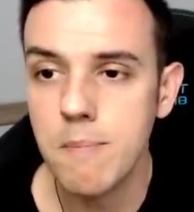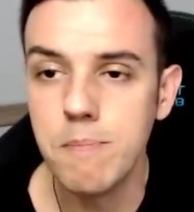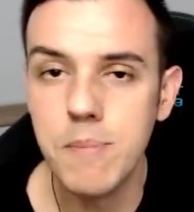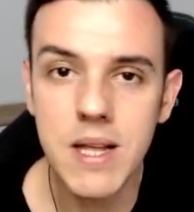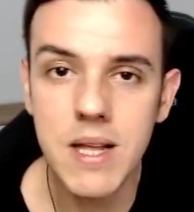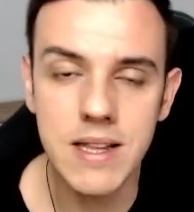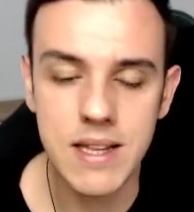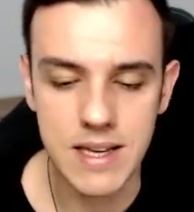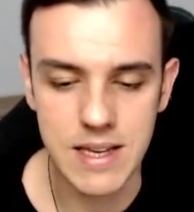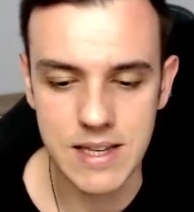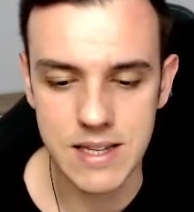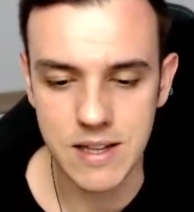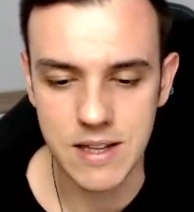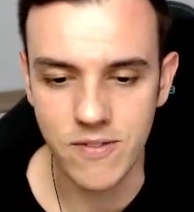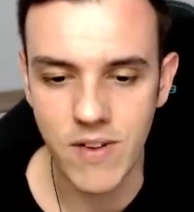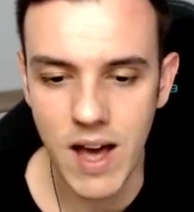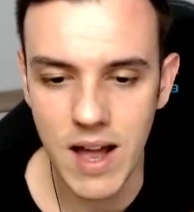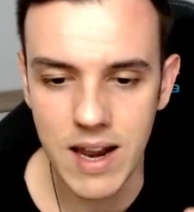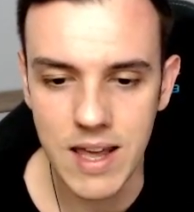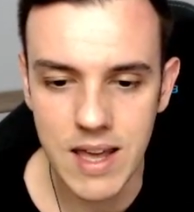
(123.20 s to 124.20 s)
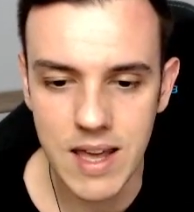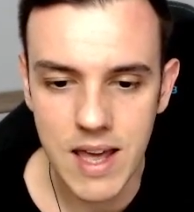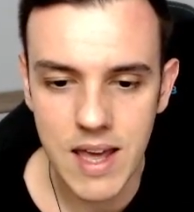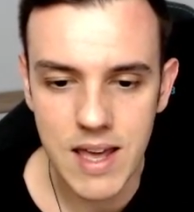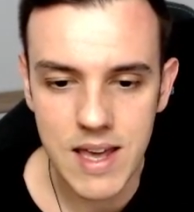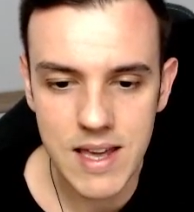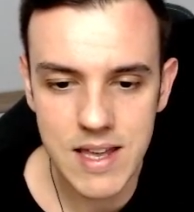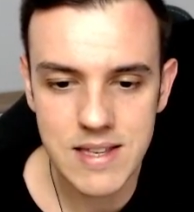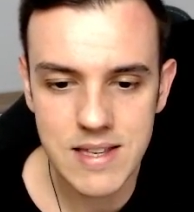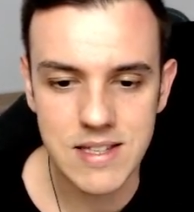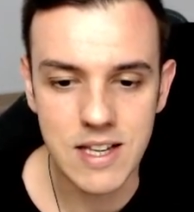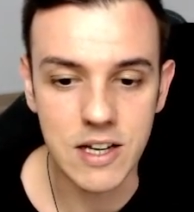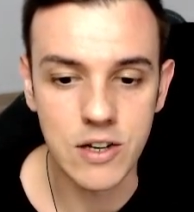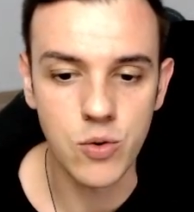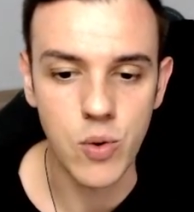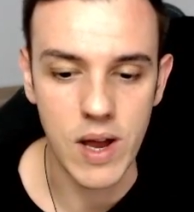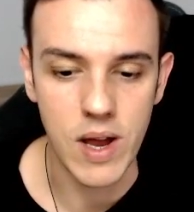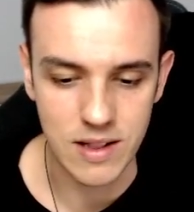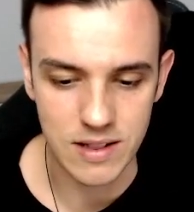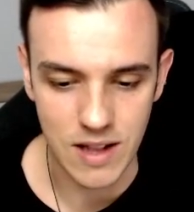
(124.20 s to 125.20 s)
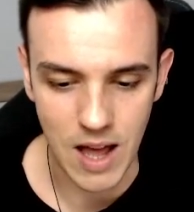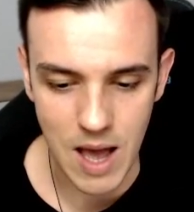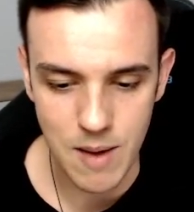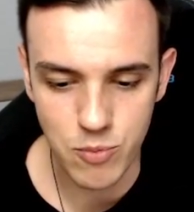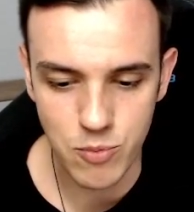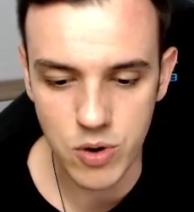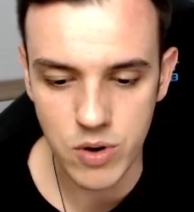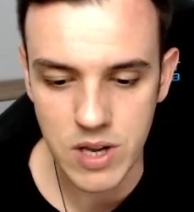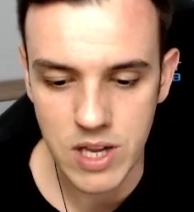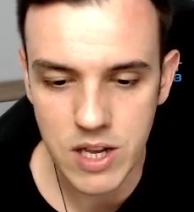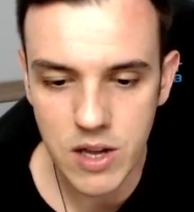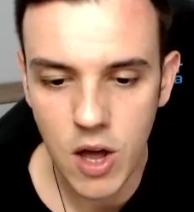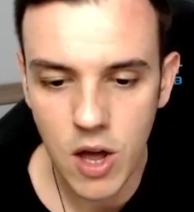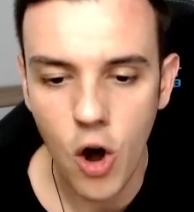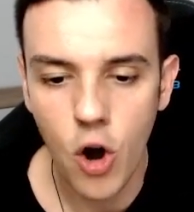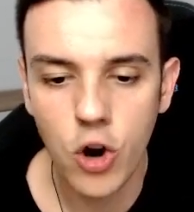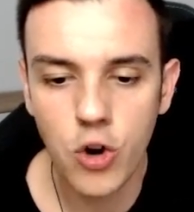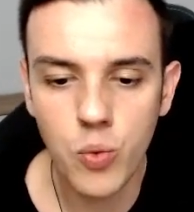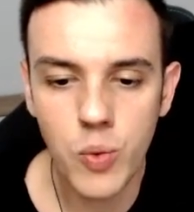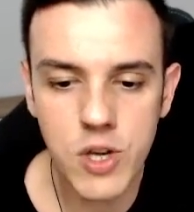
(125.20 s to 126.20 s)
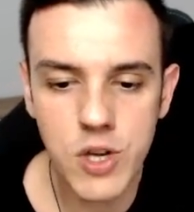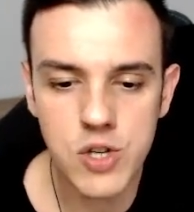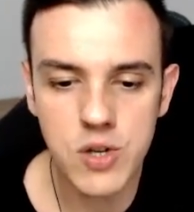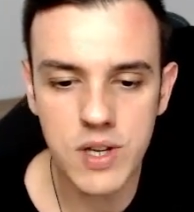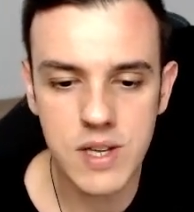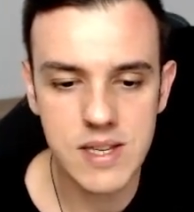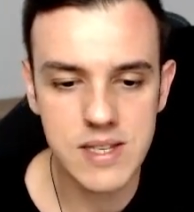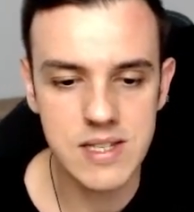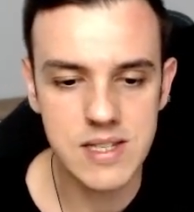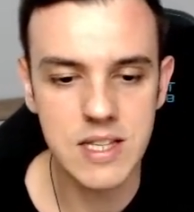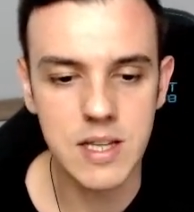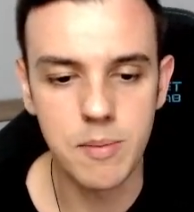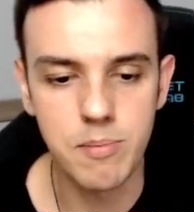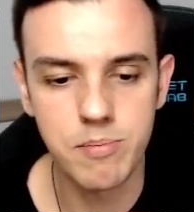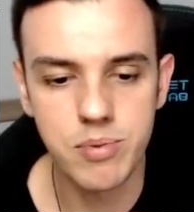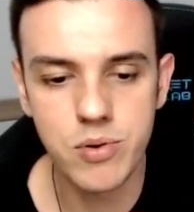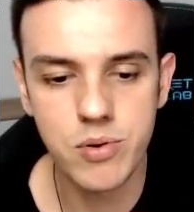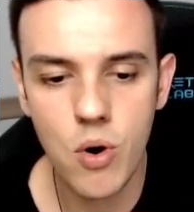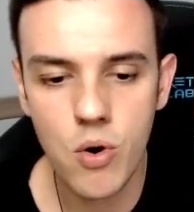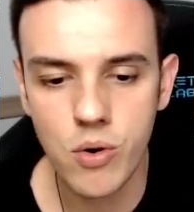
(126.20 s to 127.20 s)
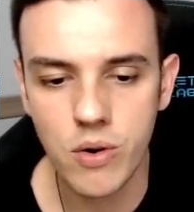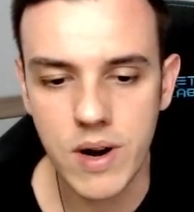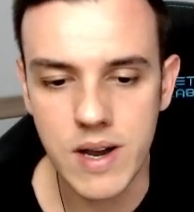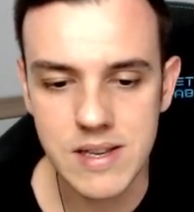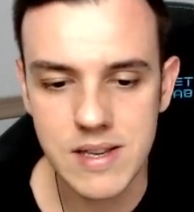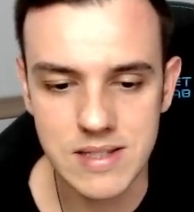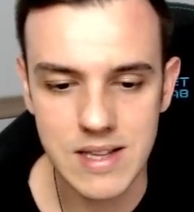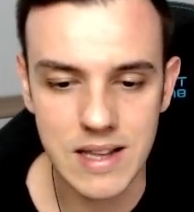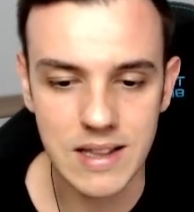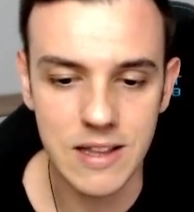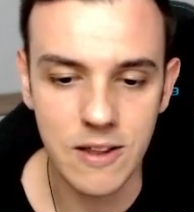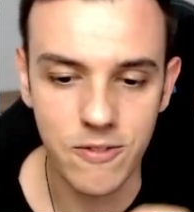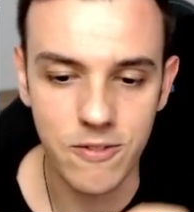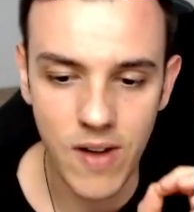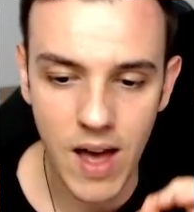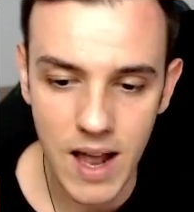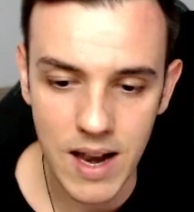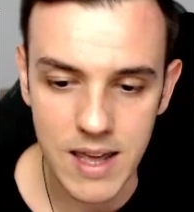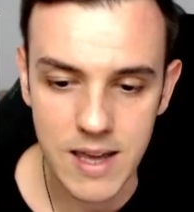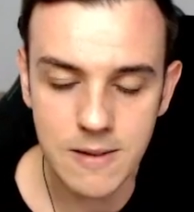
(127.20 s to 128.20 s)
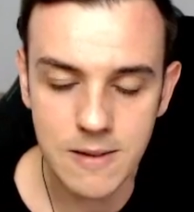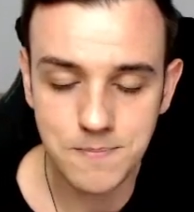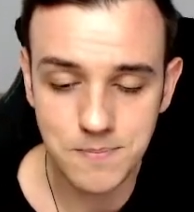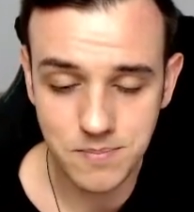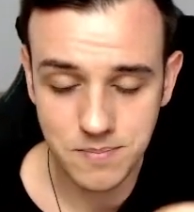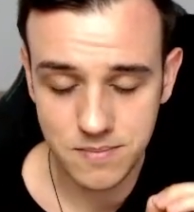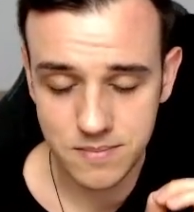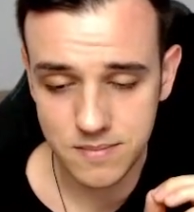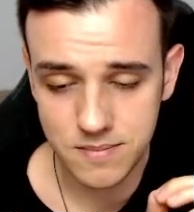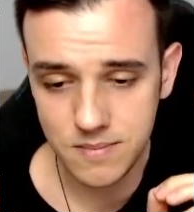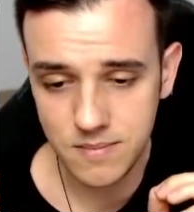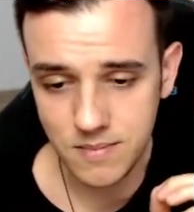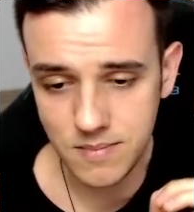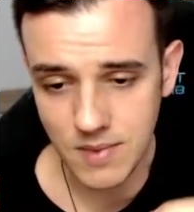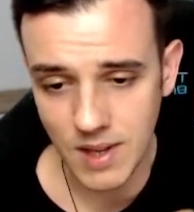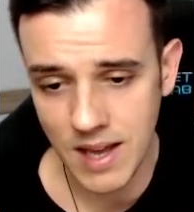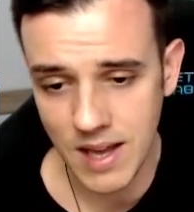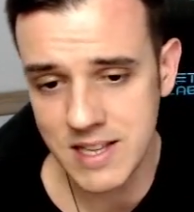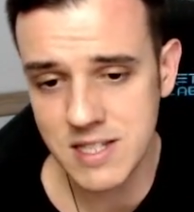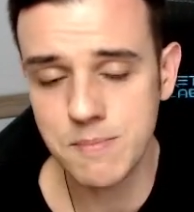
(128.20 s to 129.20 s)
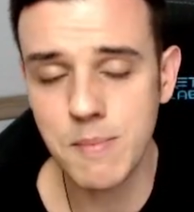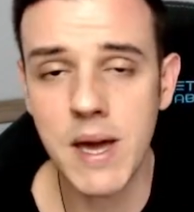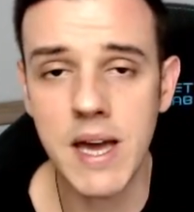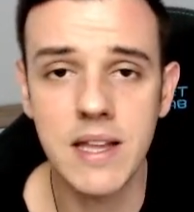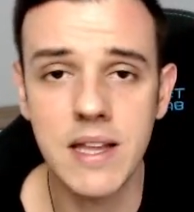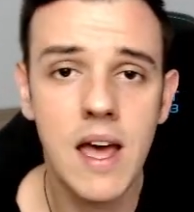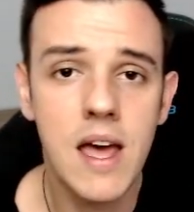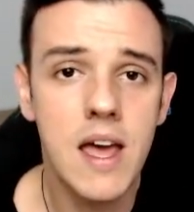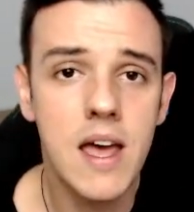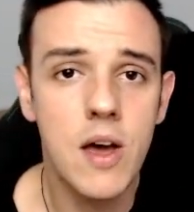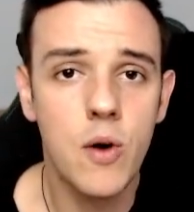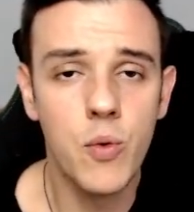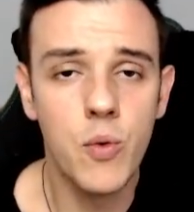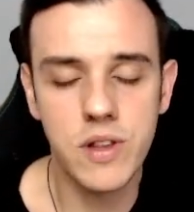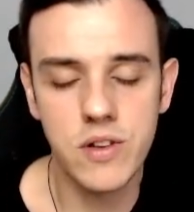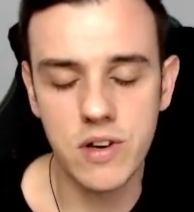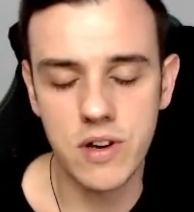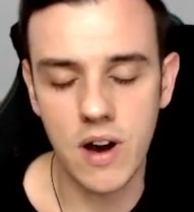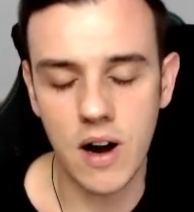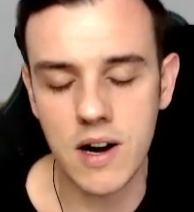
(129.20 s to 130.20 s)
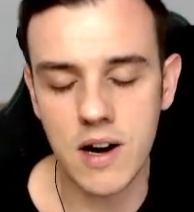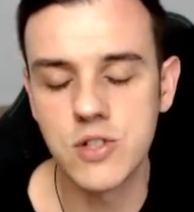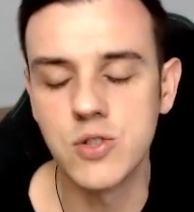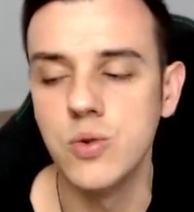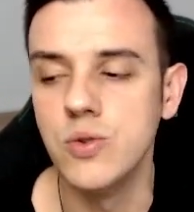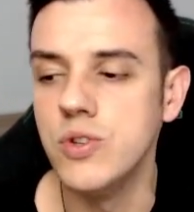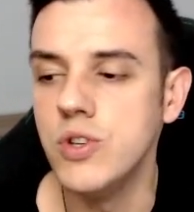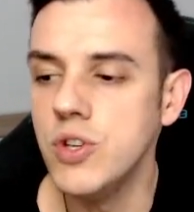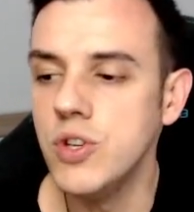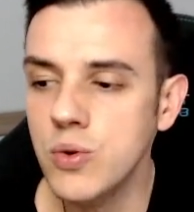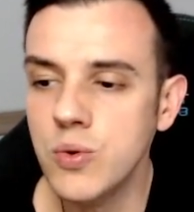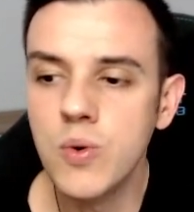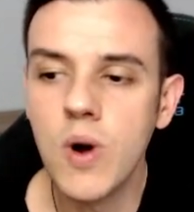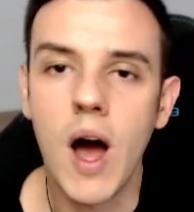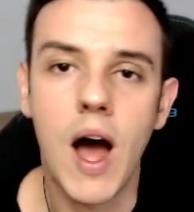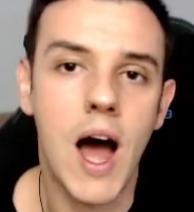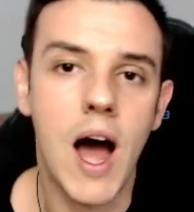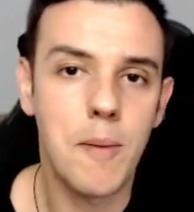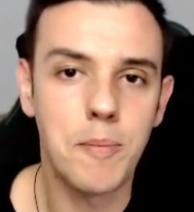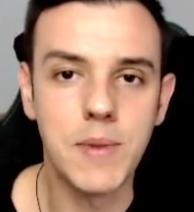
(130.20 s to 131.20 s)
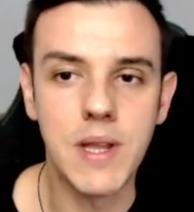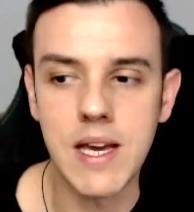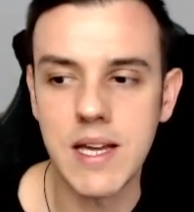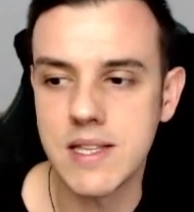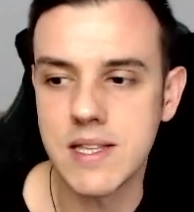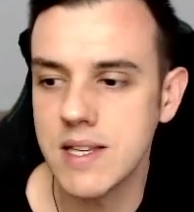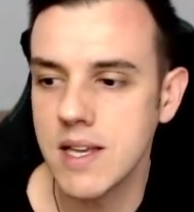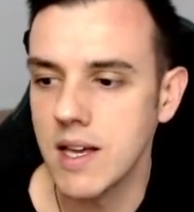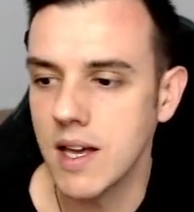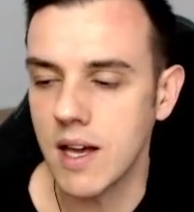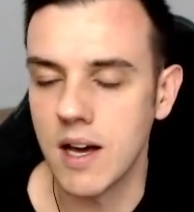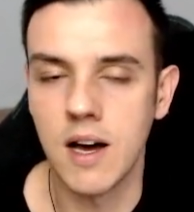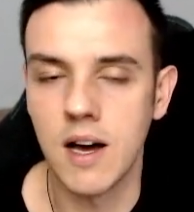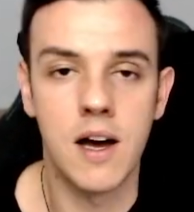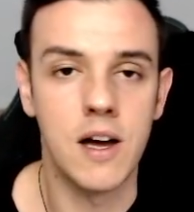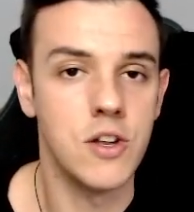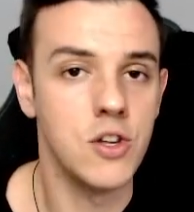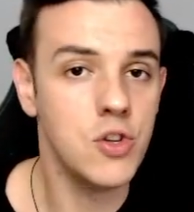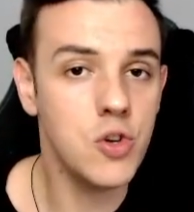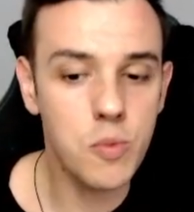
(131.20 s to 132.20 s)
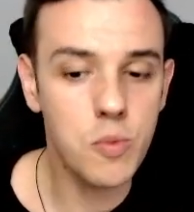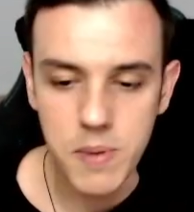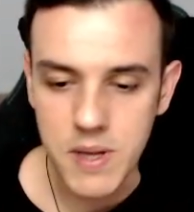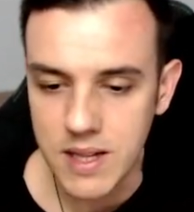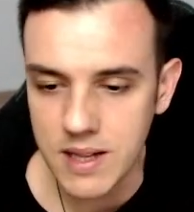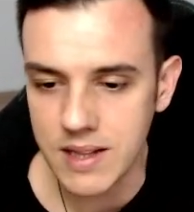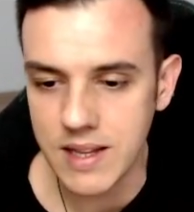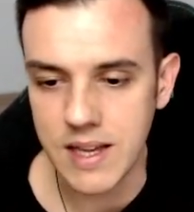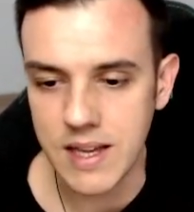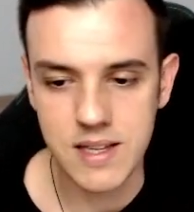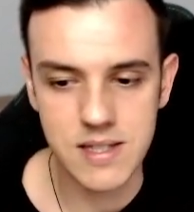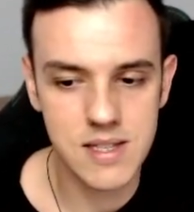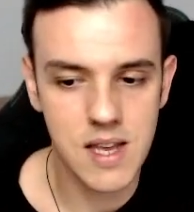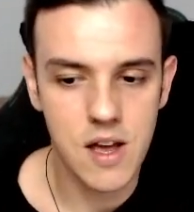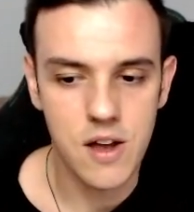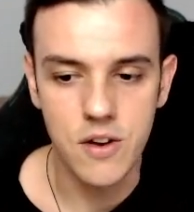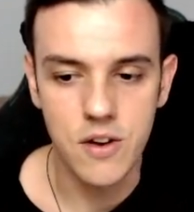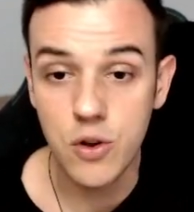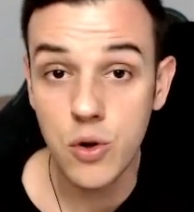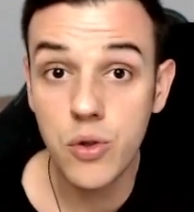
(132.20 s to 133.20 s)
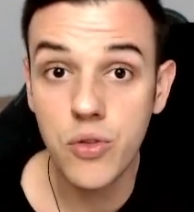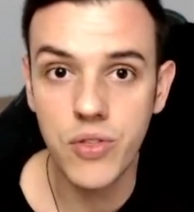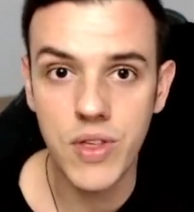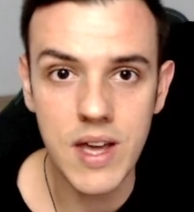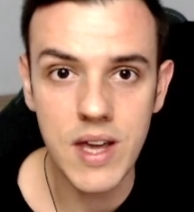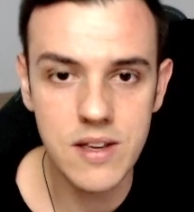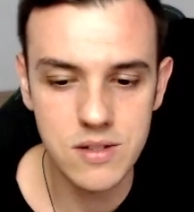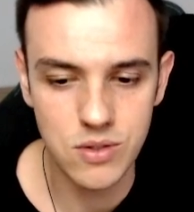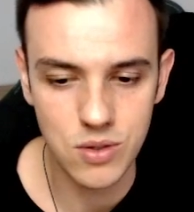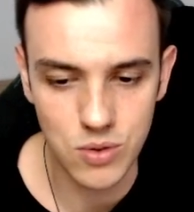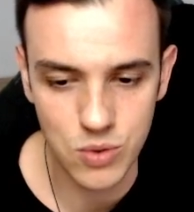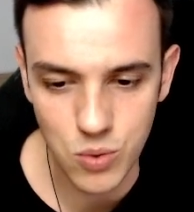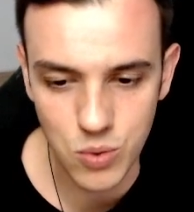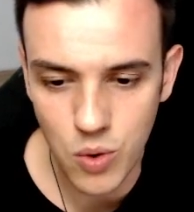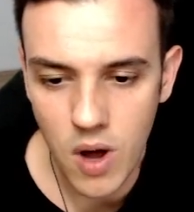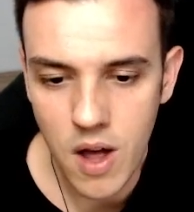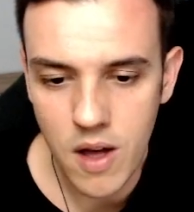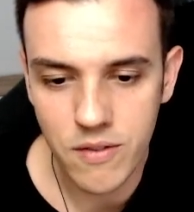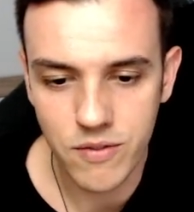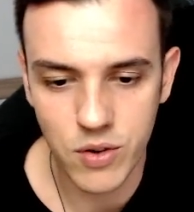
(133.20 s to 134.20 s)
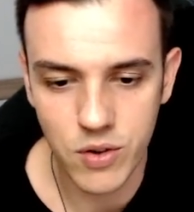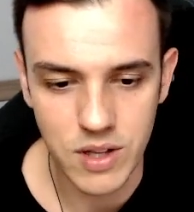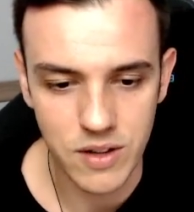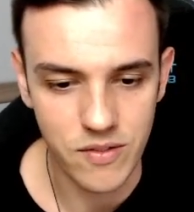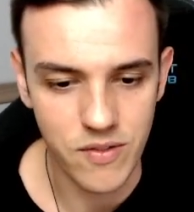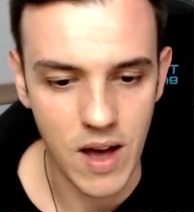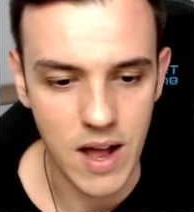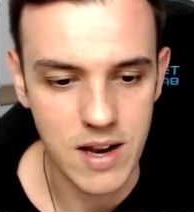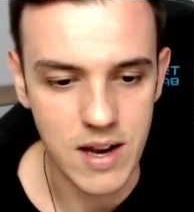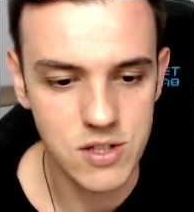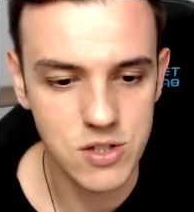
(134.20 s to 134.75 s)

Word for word: building in the valley is the Great Library, on which you can see the progress that the valley has made with regard to new updates, uh, new buildings, new things to do for the valley.